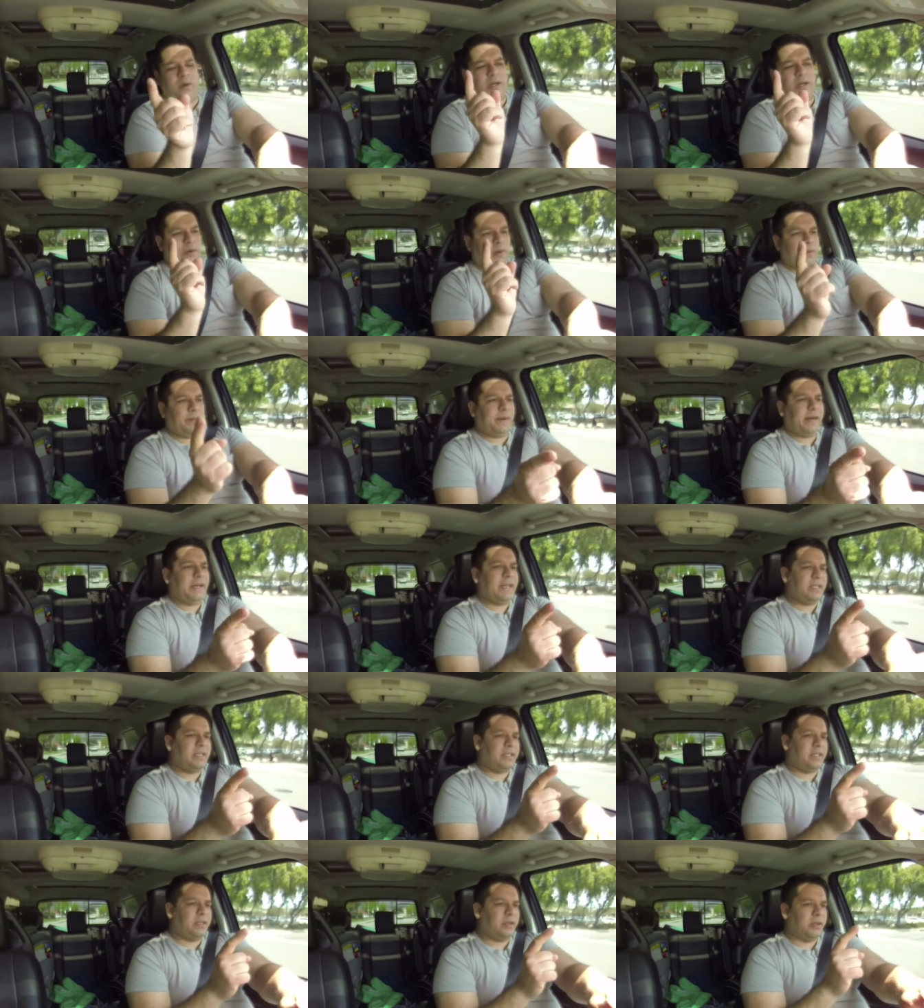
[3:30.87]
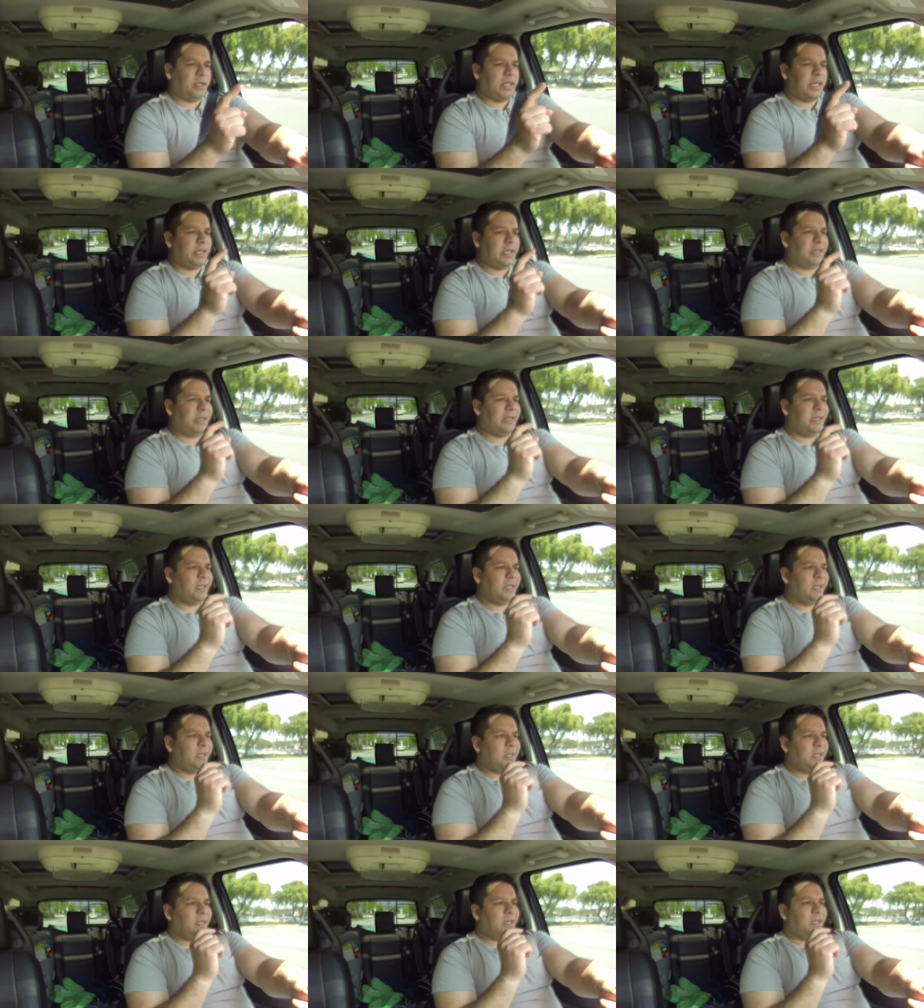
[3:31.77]
where it reminds you that
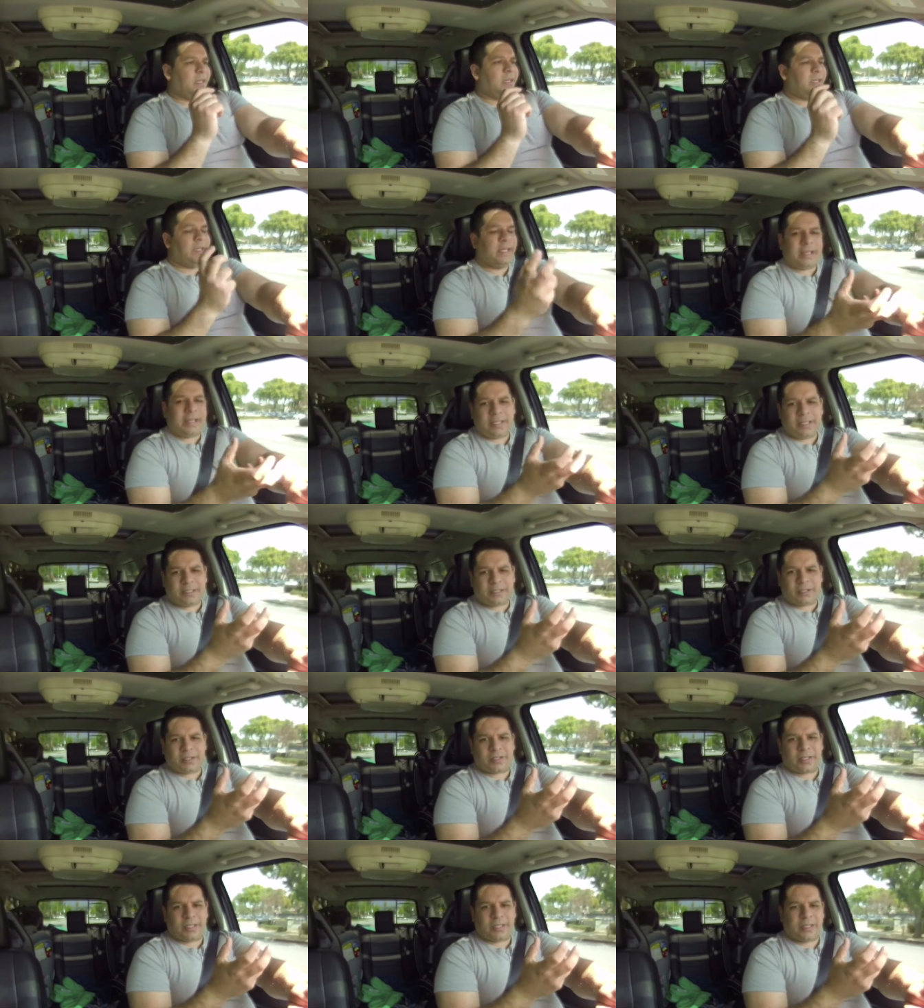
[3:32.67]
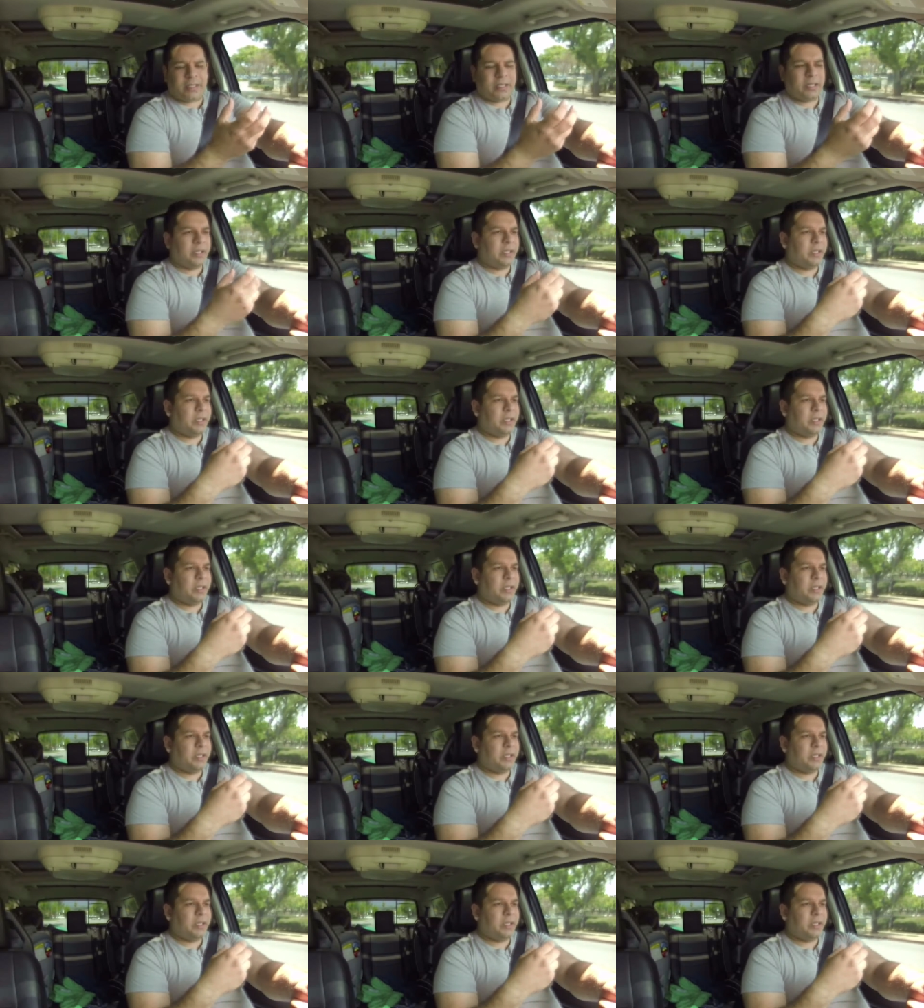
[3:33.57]
nothing's certain.